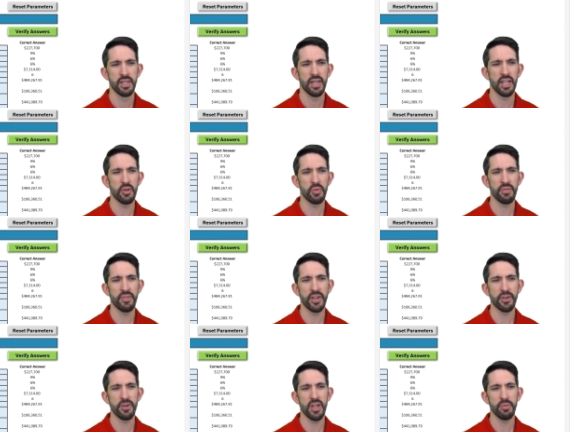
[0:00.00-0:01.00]
and then we
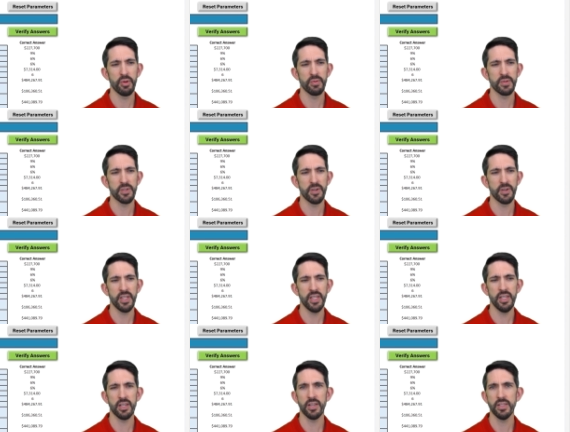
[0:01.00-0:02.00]
find our nominal return
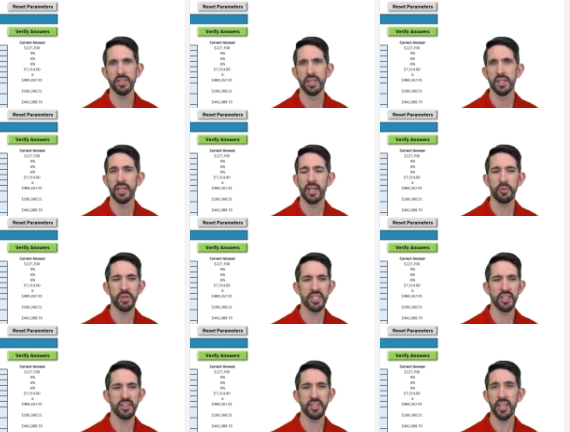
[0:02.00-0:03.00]
here, and we see
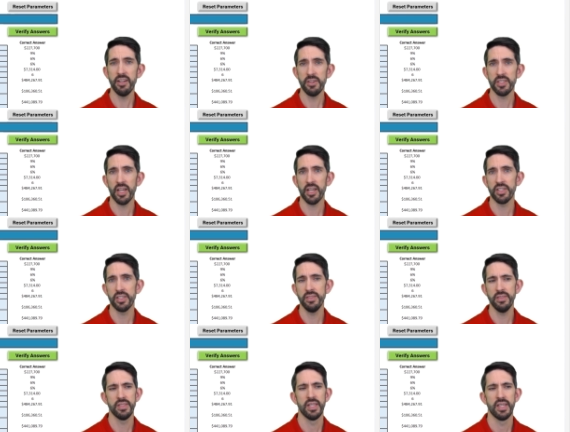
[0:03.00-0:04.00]
that the intersection
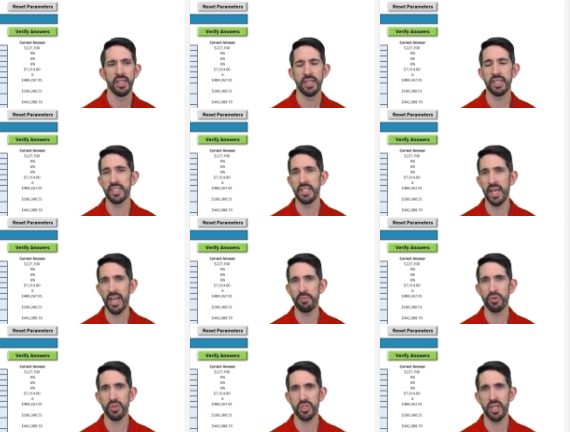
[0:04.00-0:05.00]
is
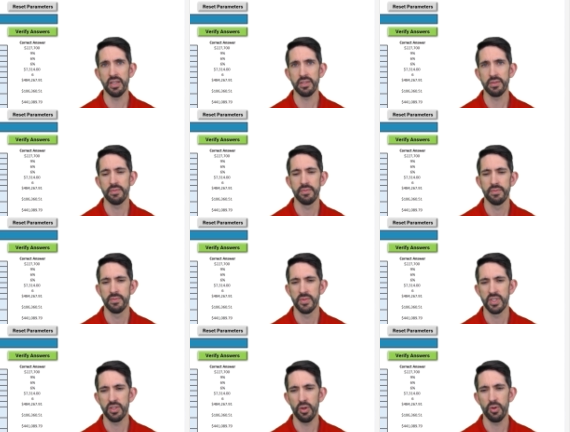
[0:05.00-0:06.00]
9%.
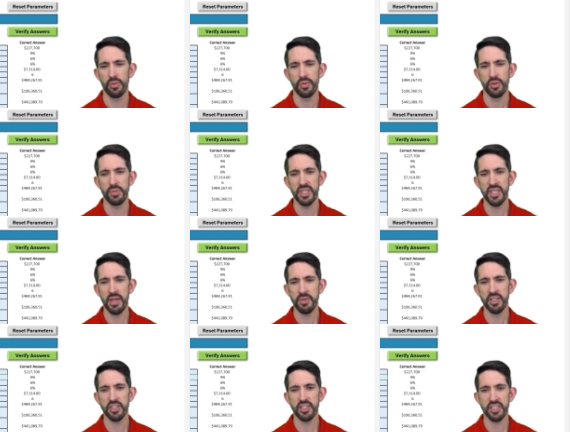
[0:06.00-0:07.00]
So you'd be tempted
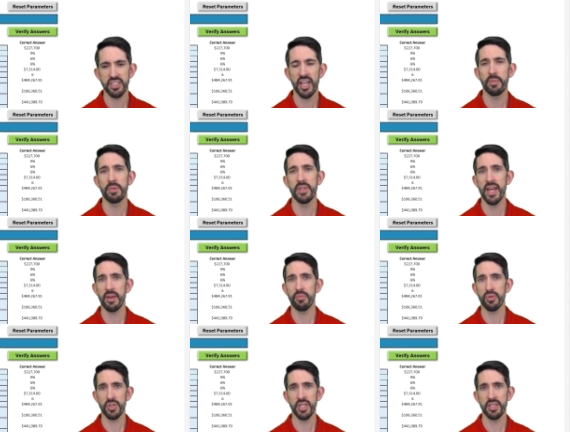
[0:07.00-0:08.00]
to just type
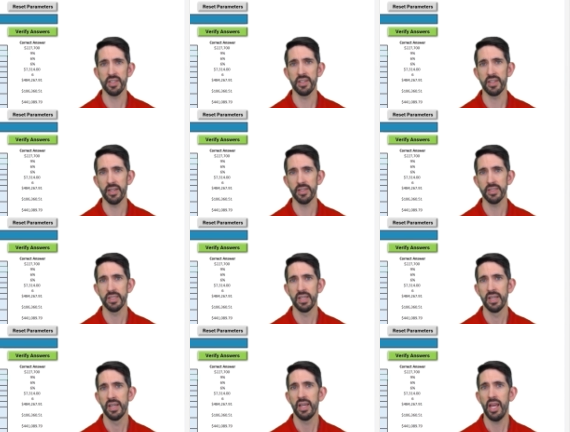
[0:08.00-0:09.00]
9% in here.
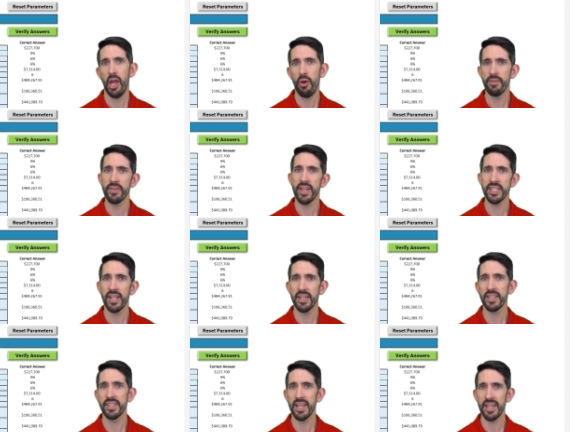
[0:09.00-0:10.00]
However, that's not a
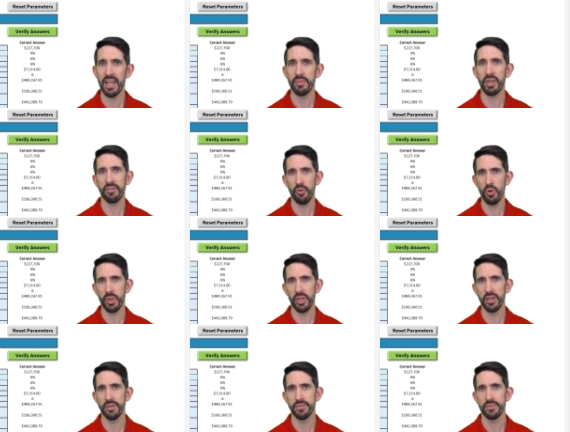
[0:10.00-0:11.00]
dynamic formula.
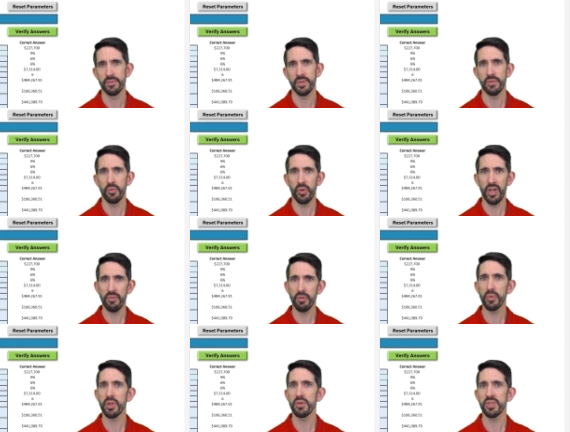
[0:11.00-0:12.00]
Whenever
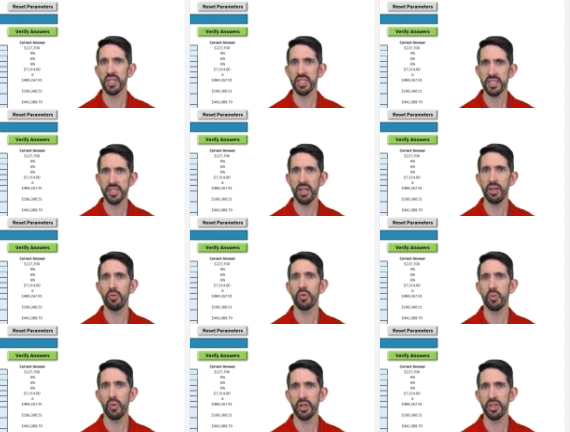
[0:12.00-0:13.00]
we use Excel, we
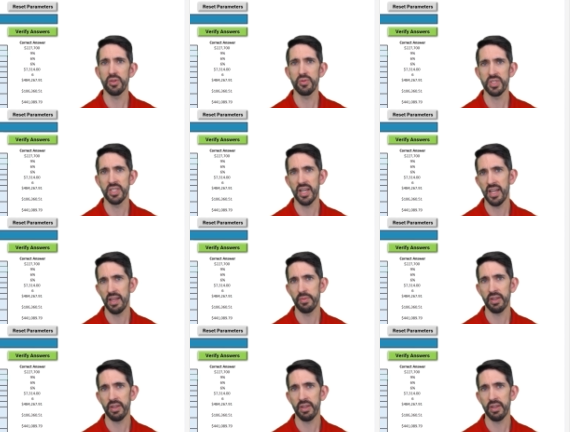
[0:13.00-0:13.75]
want to use dynamic